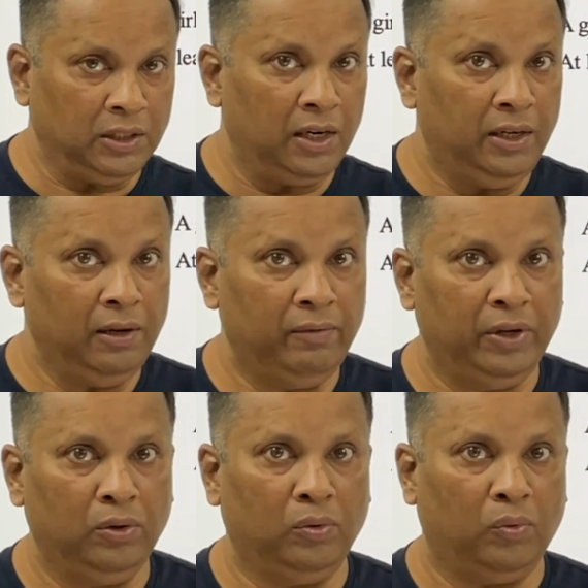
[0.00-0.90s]
or until we
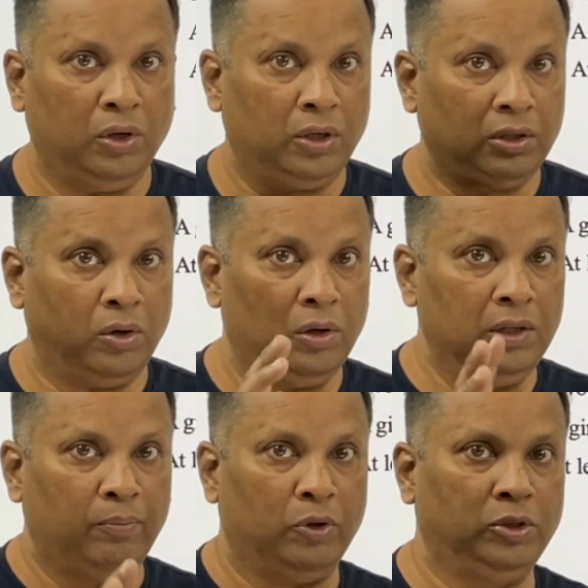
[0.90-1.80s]
know what are all
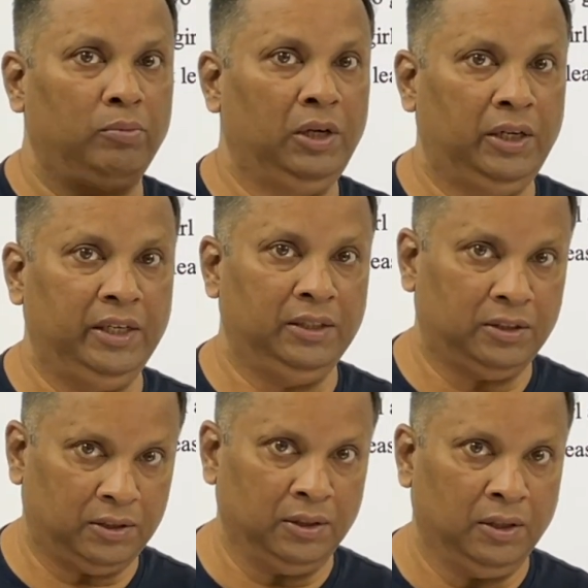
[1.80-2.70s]
the
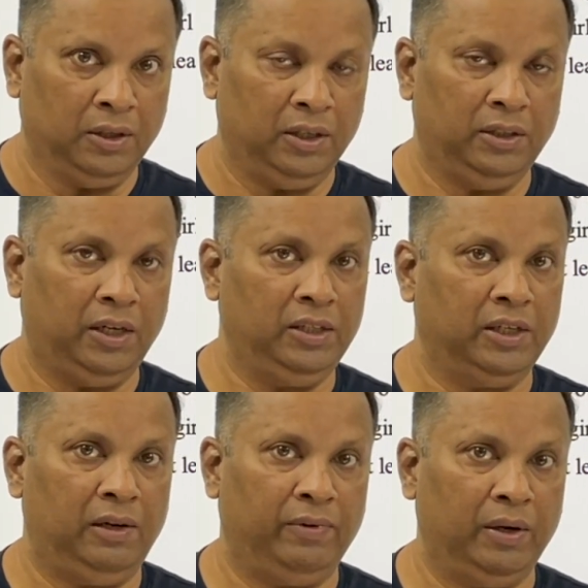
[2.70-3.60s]
possibilities in
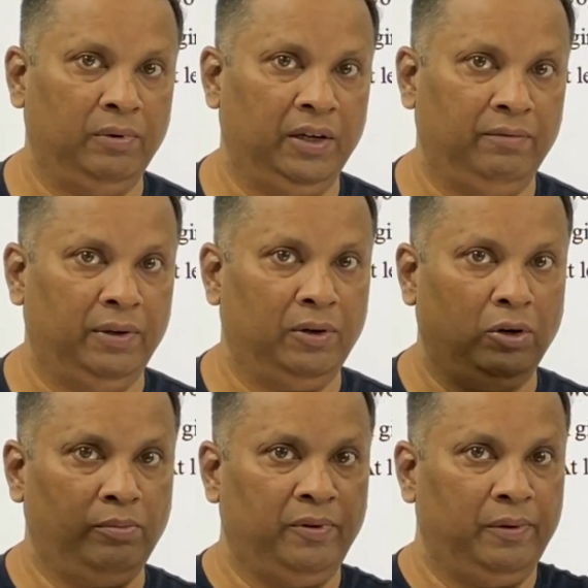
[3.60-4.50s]
3-child family, we
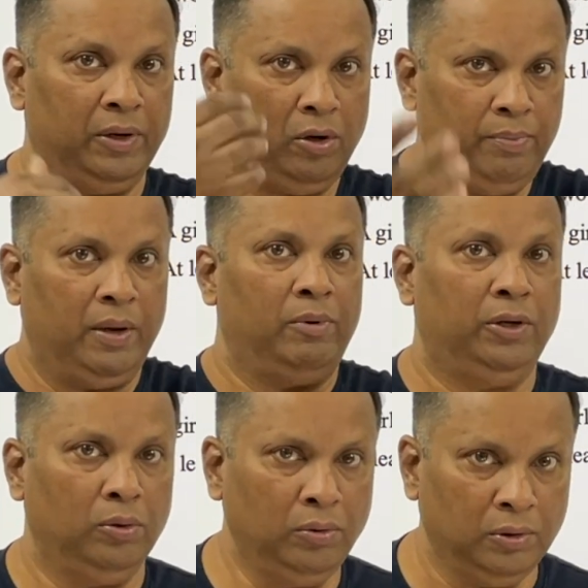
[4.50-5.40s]
will not be able
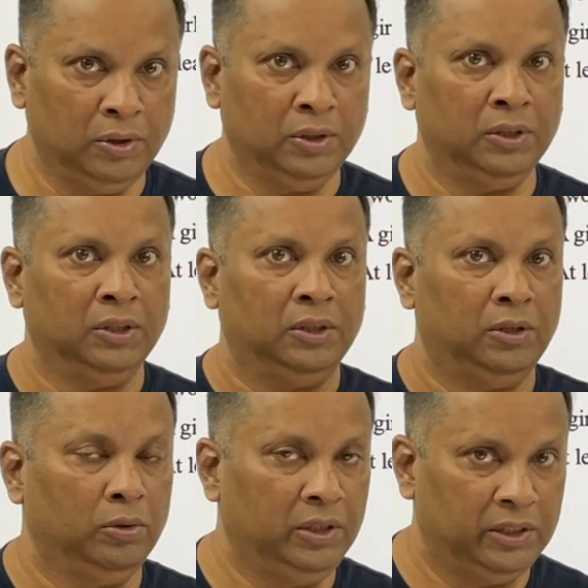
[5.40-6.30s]
to
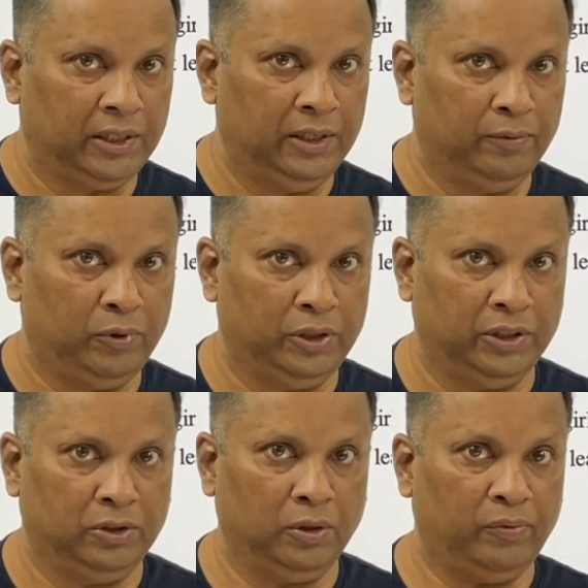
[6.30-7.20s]
do these kind of
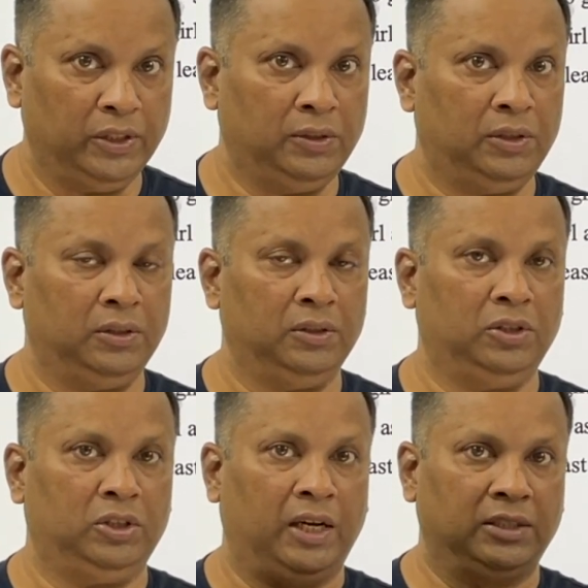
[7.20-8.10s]
questions. So first
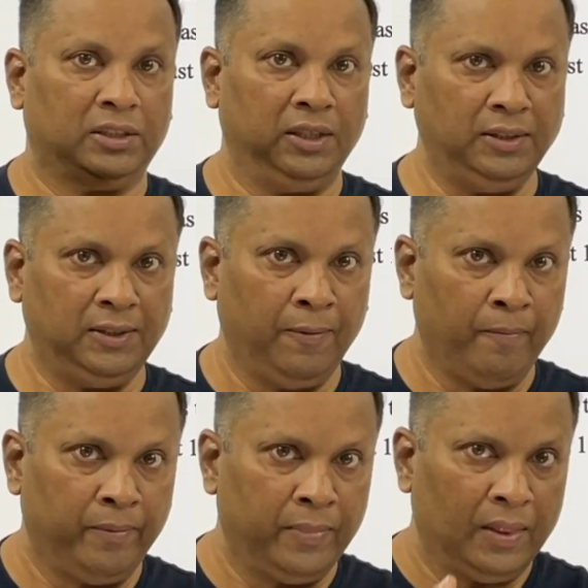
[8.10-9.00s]
task is
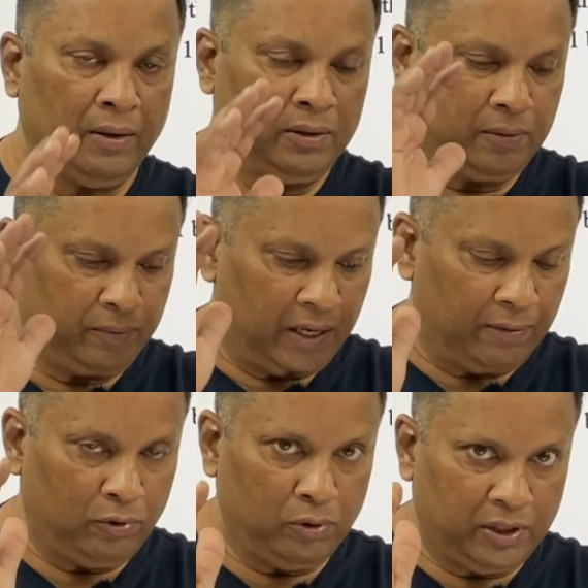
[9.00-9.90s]
we
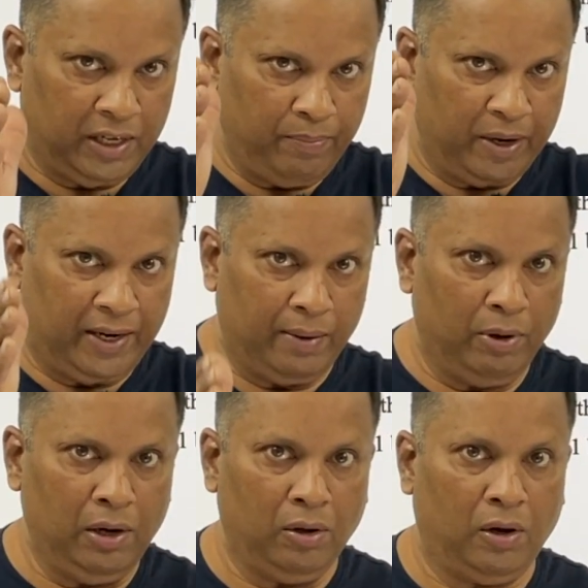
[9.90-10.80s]
have to keep a
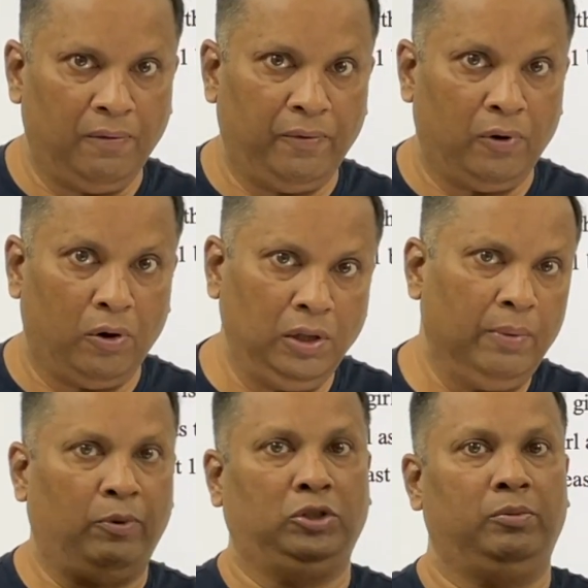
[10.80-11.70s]
table of all the
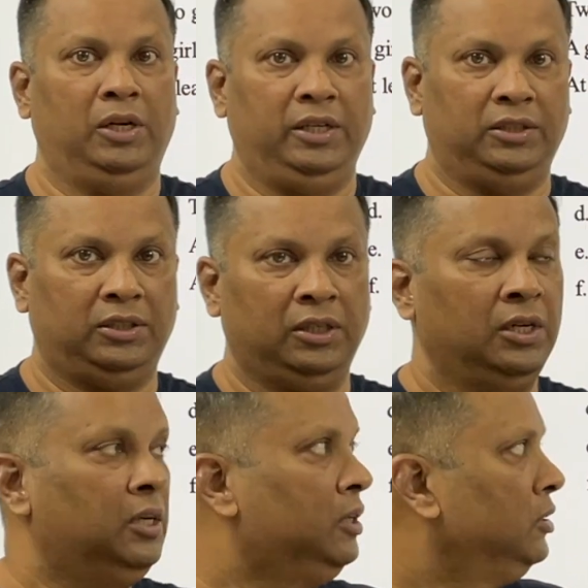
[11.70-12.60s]
possibilities.
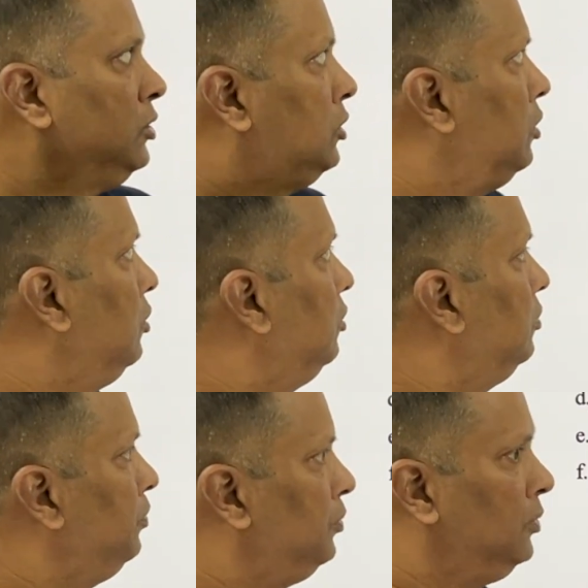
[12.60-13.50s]

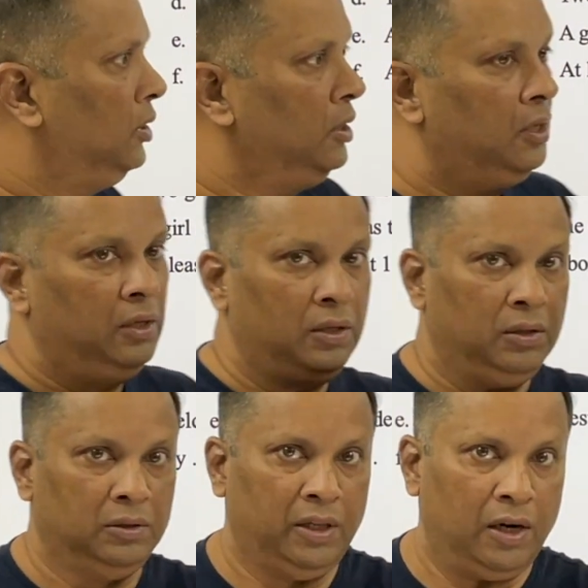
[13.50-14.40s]
So
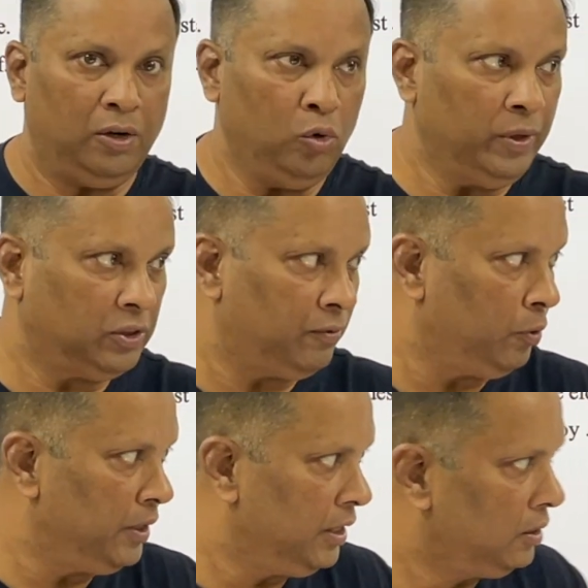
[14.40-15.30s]
there are 2 ways of
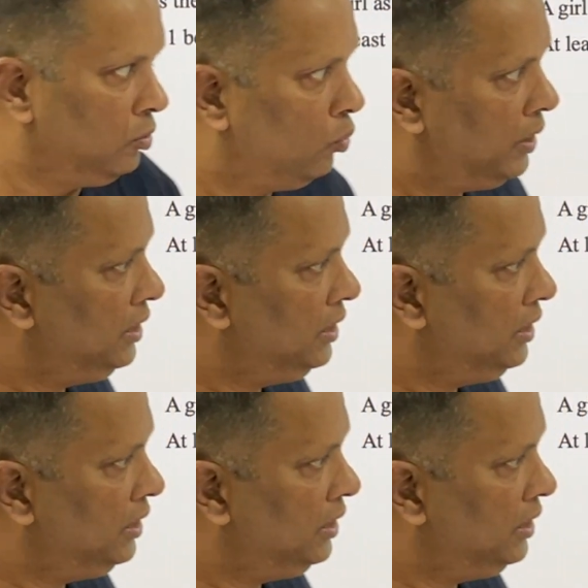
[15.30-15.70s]
doing it. One